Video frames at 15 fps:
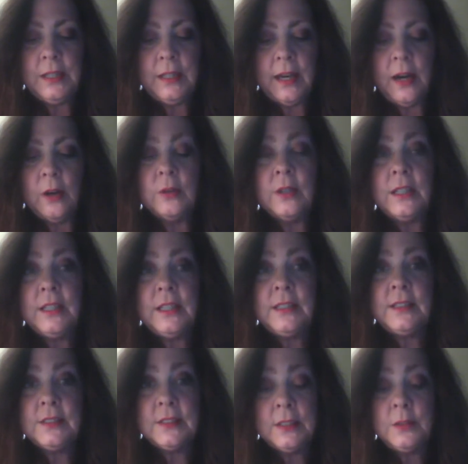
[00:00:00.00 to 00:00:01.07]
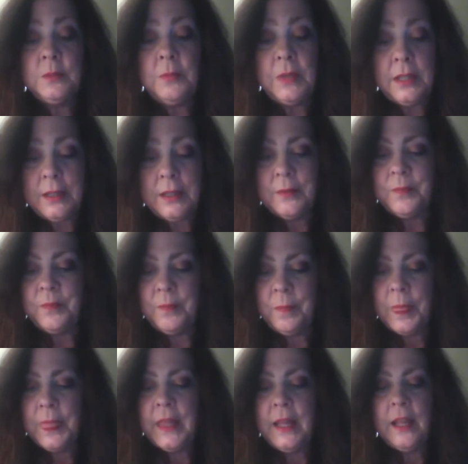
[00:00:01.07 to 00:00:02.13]
out, he's in me.
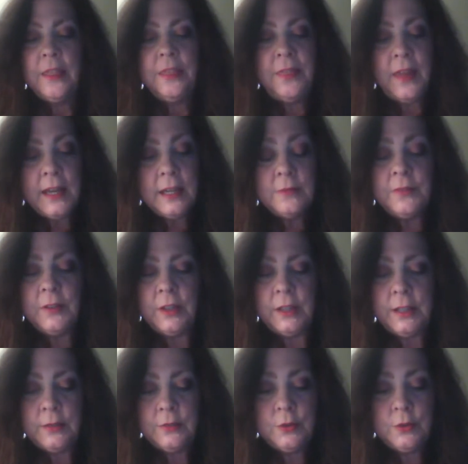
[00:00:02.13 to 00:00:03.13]
Thankfully,